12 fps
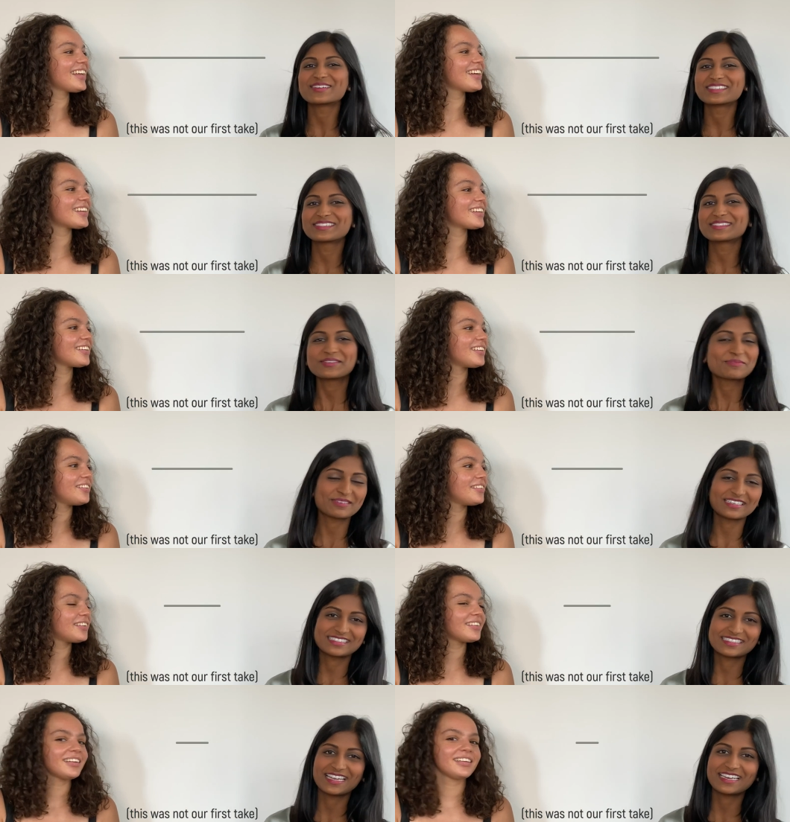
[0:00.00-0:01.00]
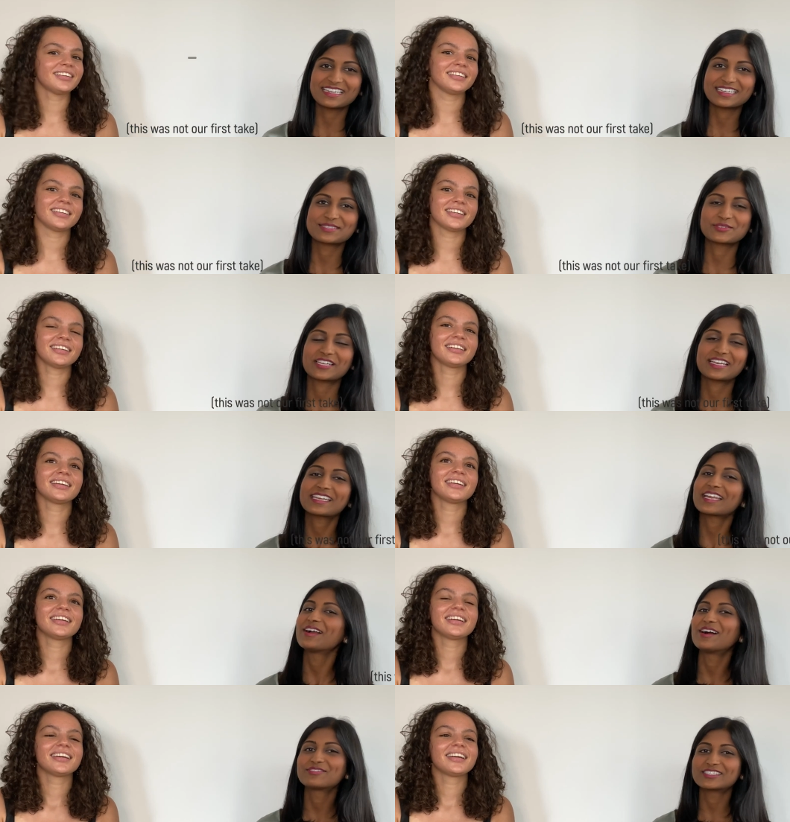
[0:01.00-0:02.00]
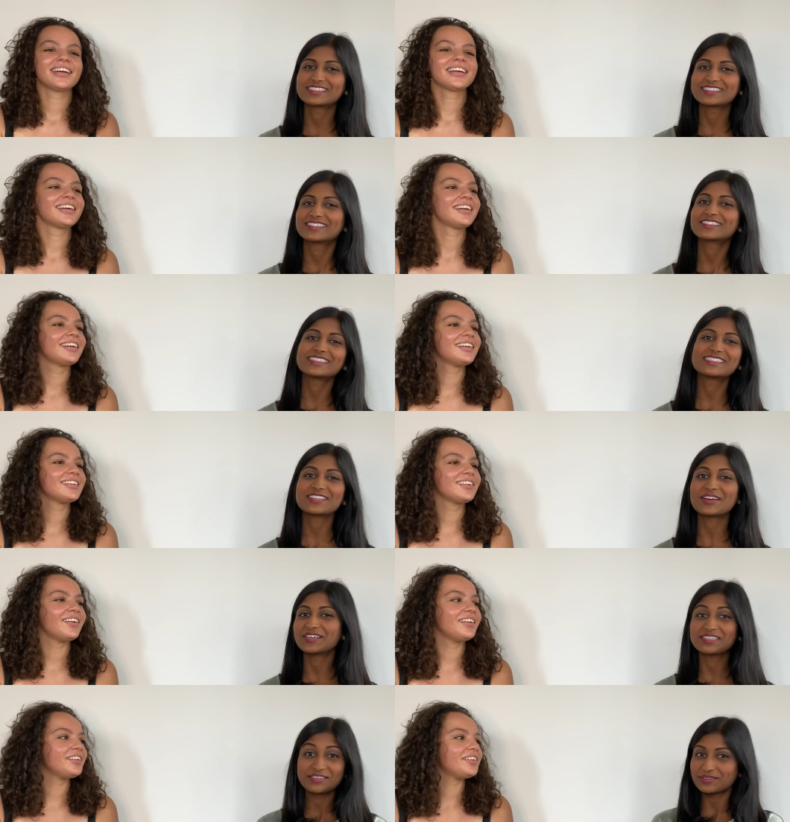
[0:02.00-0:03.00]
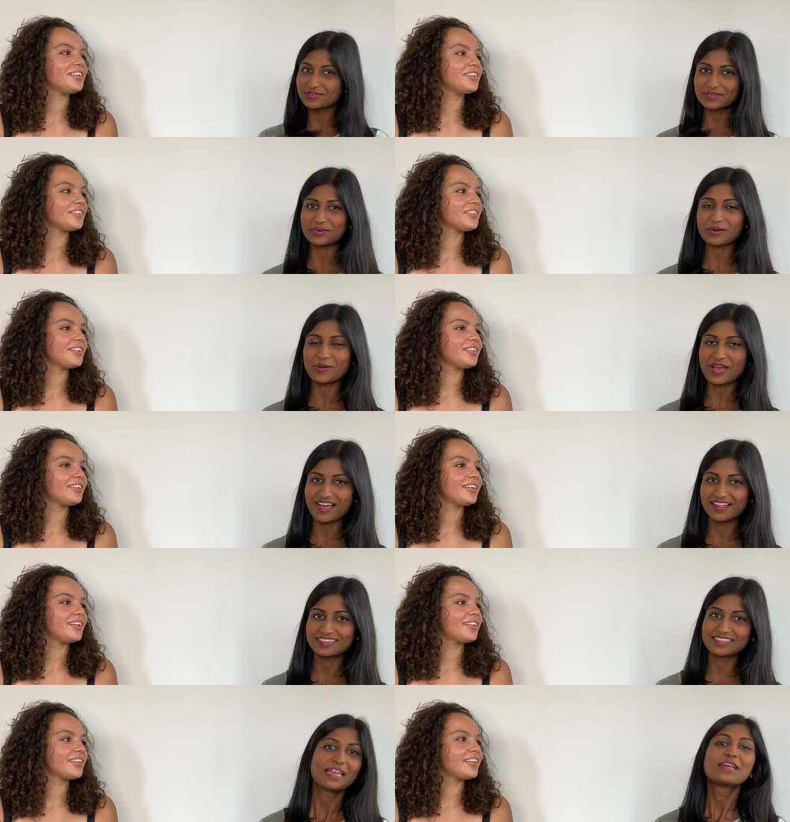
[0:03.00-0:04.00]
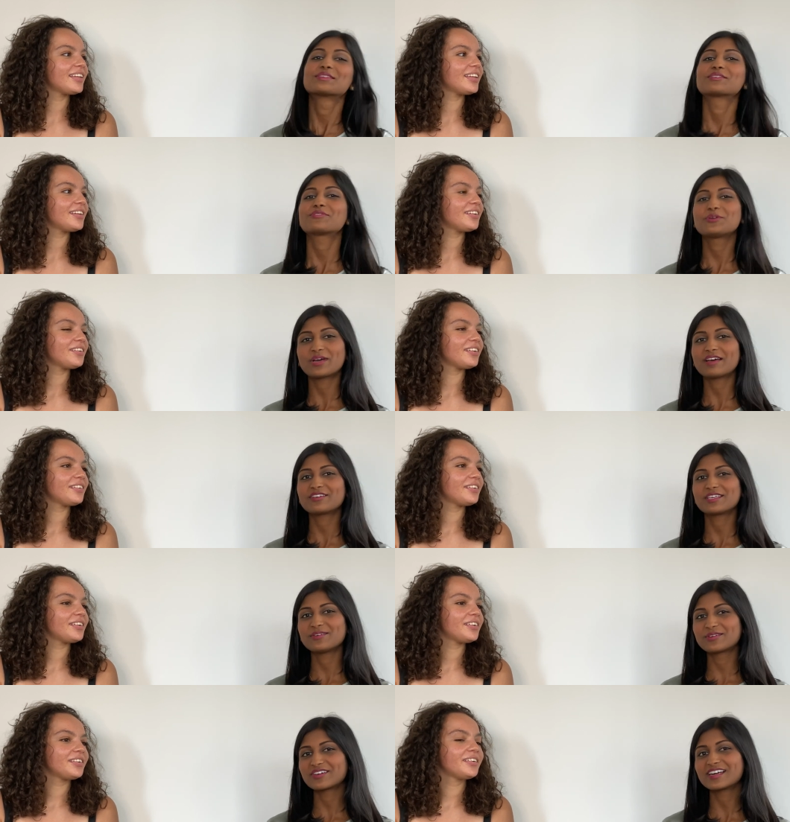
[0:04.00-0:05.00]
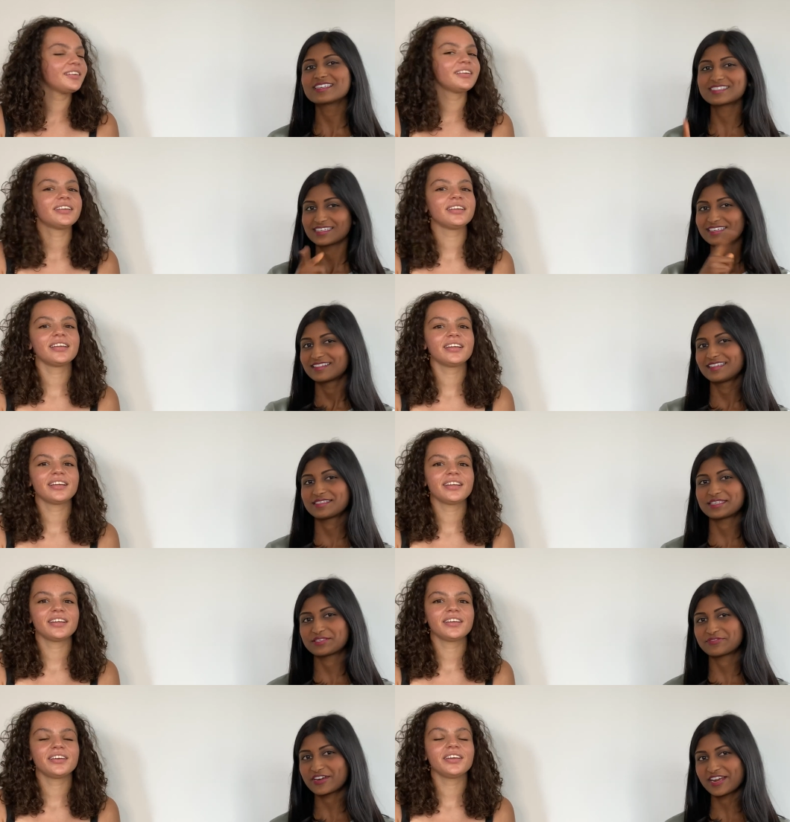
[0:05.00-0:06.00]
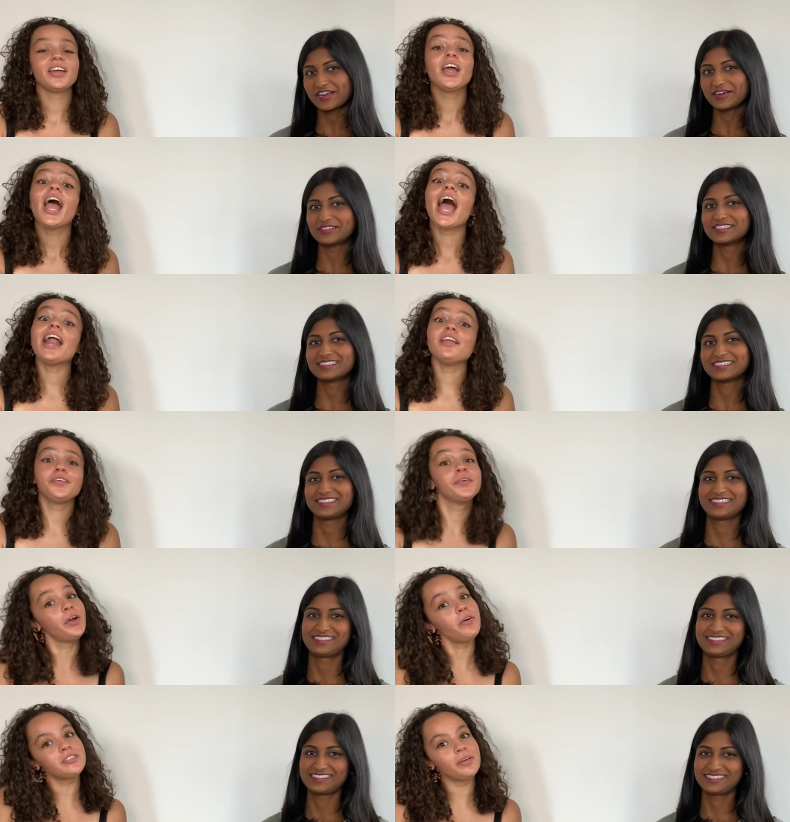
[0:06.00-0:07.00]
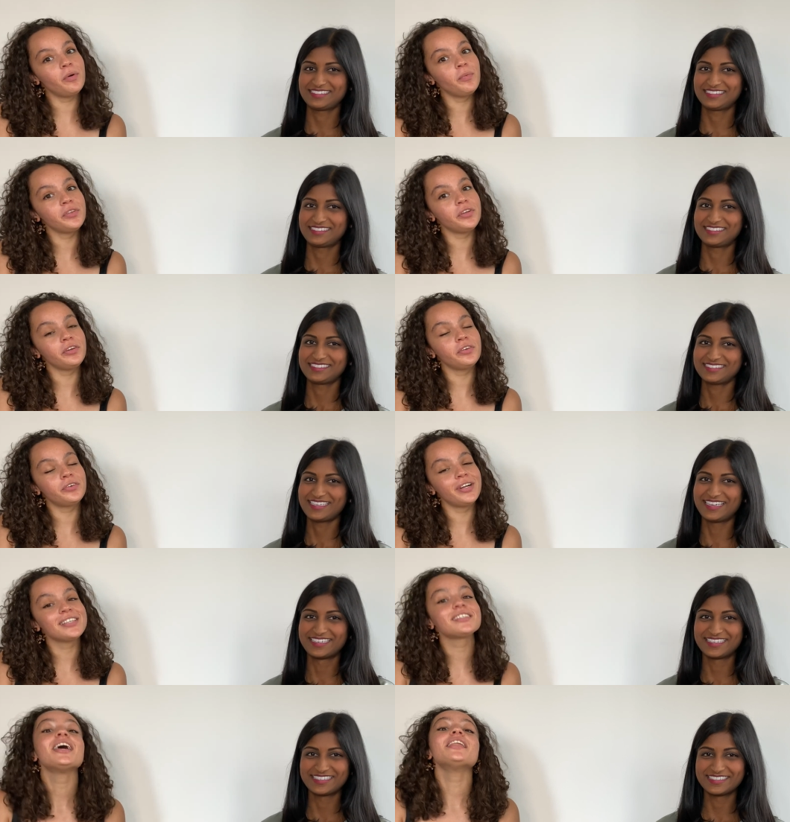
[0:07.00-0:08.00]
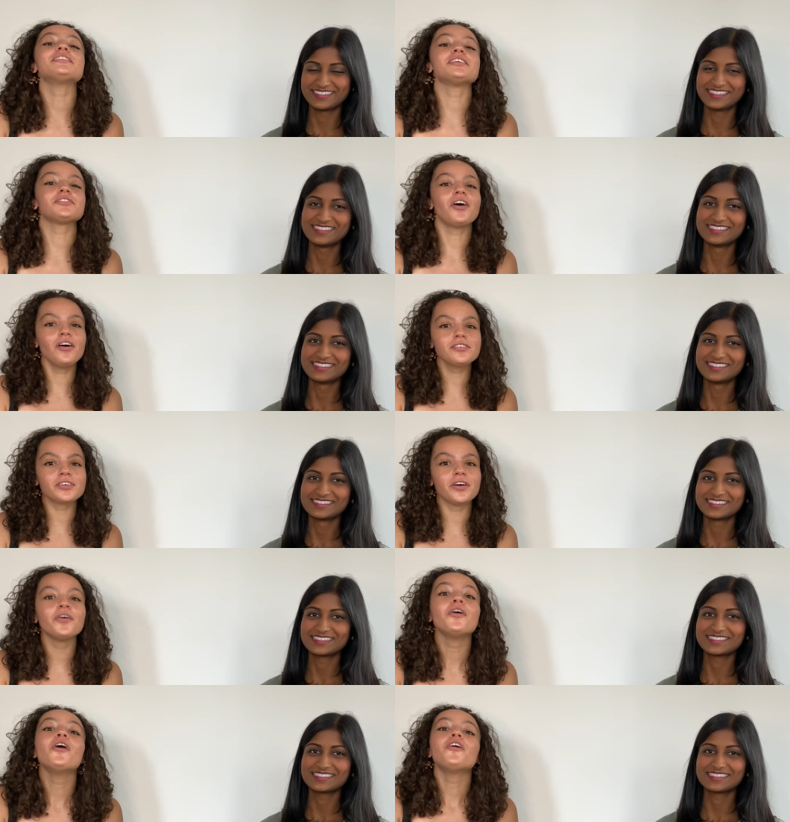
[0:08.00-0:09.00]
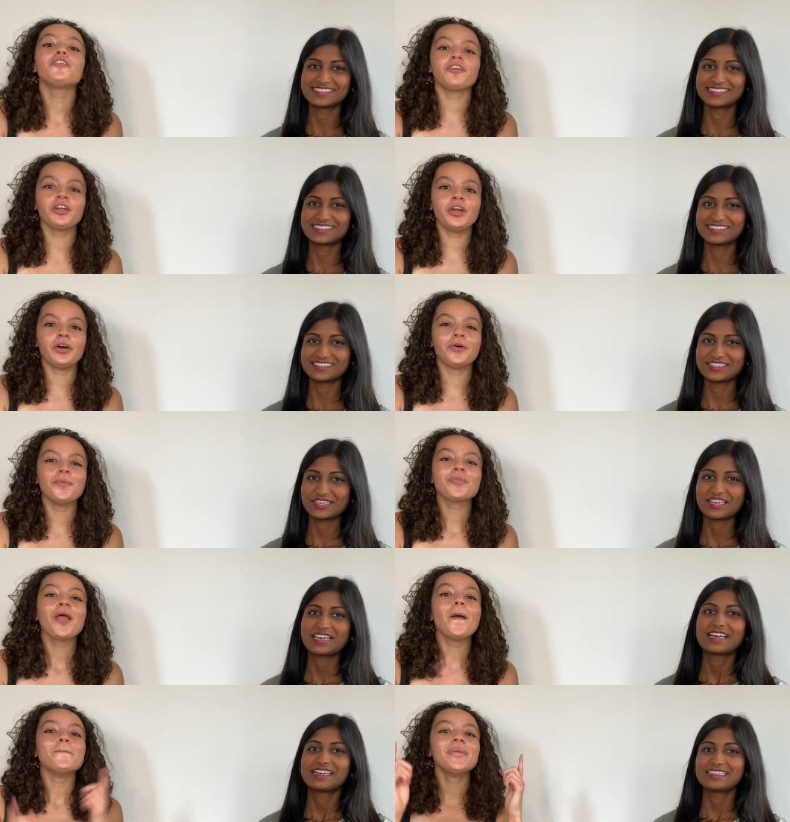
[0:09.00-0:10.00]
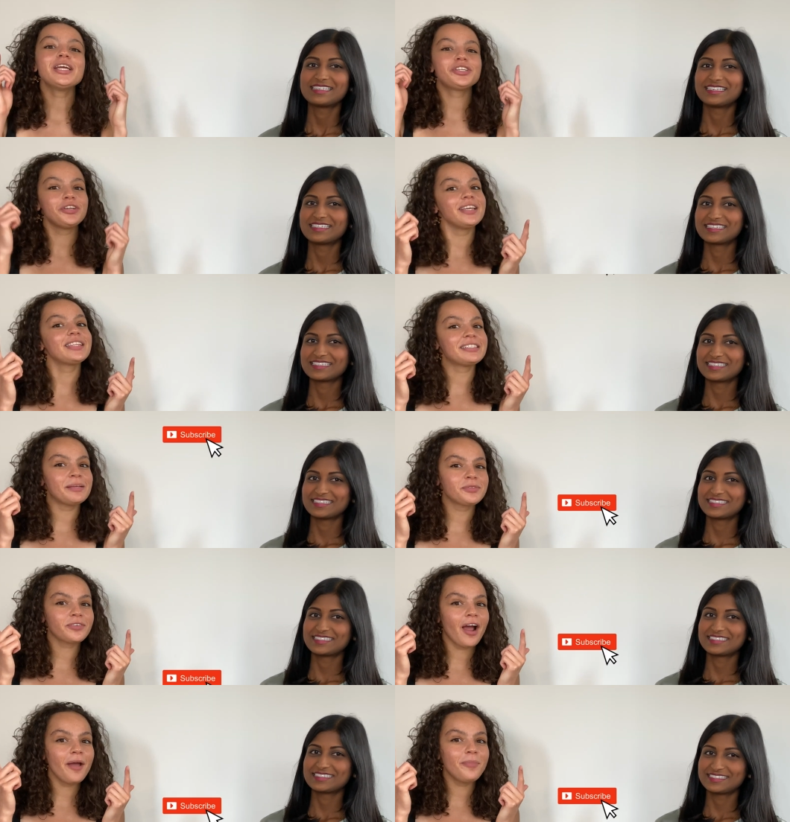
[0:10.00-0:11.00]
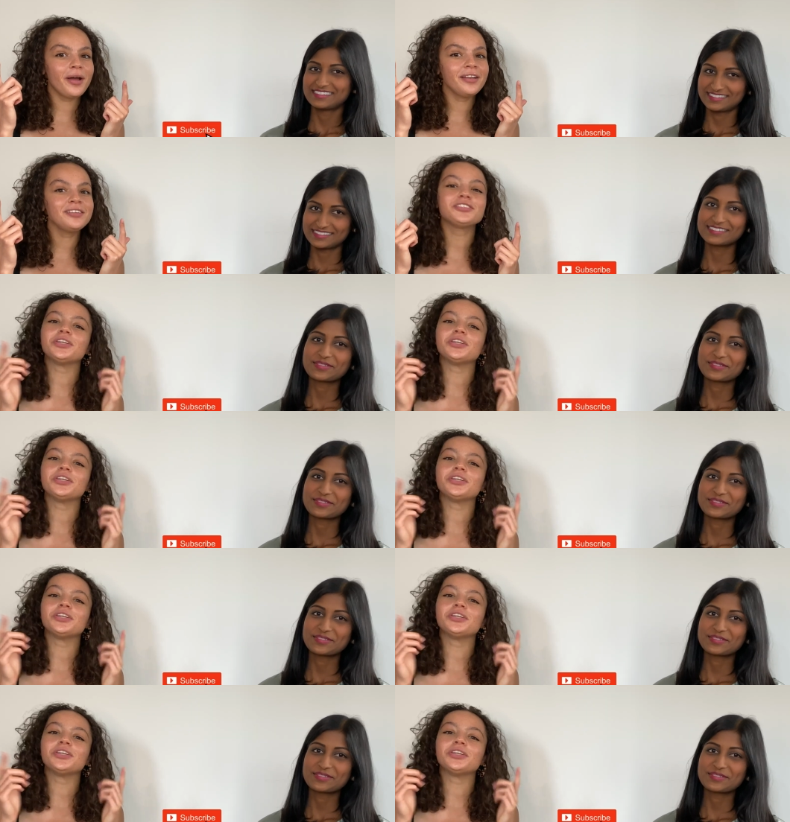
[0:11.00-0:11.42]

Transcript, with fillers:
Speaker 1: we're super excited because we're kicking off our series on utero health. So if you have a uterus,
Speaker 2: this is for you. And if you know someone with a uterus, this is also for you. Make sure you hit that subscribe button